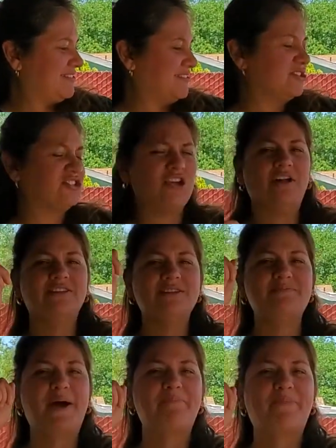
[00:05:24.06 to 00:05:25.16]
"Salt and
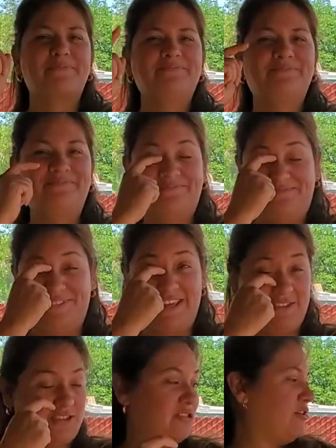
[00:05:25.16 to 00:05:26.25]
pepper,"
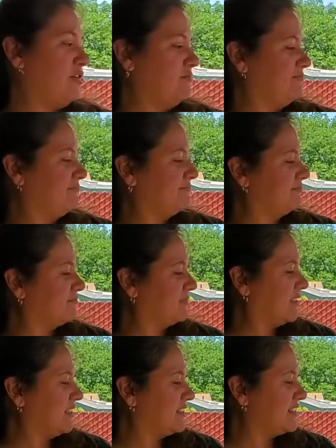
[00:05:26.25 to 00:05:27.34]
said the third,
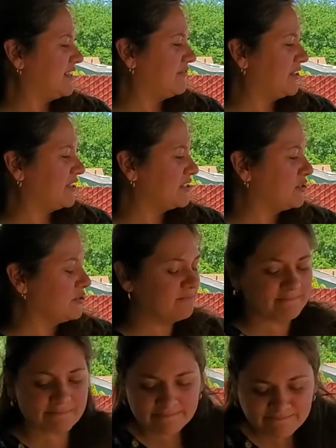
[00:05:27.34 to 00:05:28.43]
sniffing the soup.
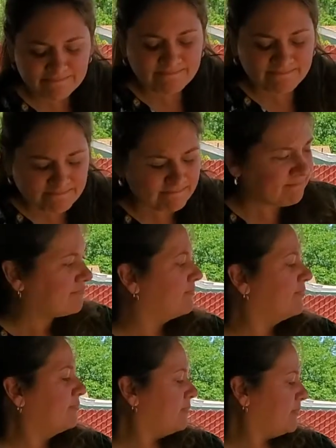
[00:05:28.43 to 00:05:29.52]

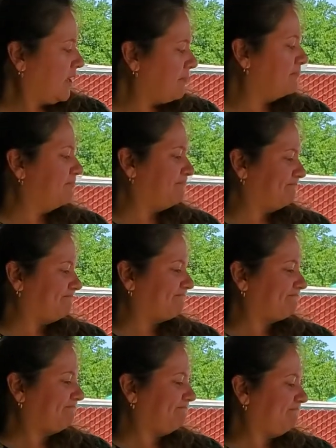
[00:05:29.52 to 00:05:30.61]
"Yep."
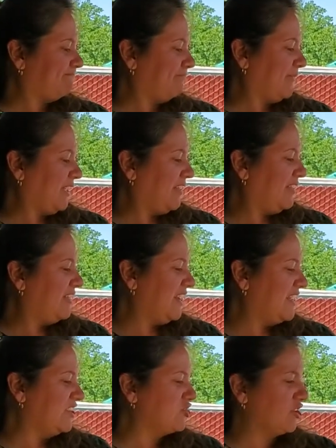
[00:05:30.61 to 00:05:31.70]
Then
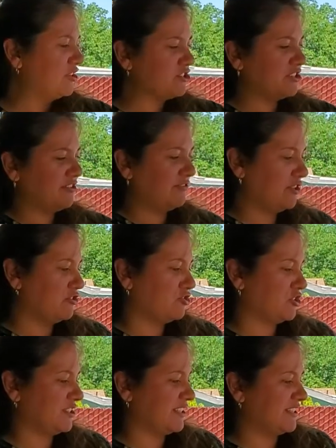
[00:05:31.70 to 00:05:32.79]
he turned to the
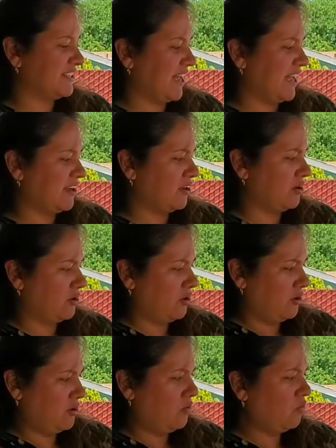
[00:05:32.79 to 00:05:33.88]
villagers and said,
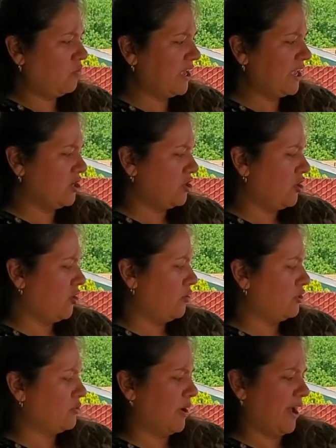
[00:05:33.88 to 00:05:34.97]
"We know
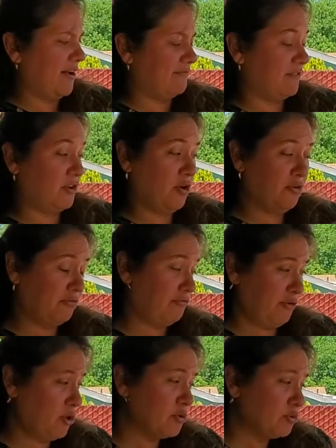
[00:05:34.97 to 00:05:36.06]
you have no
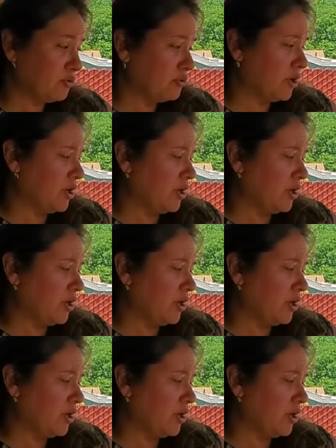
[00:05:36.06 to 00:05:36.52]
food,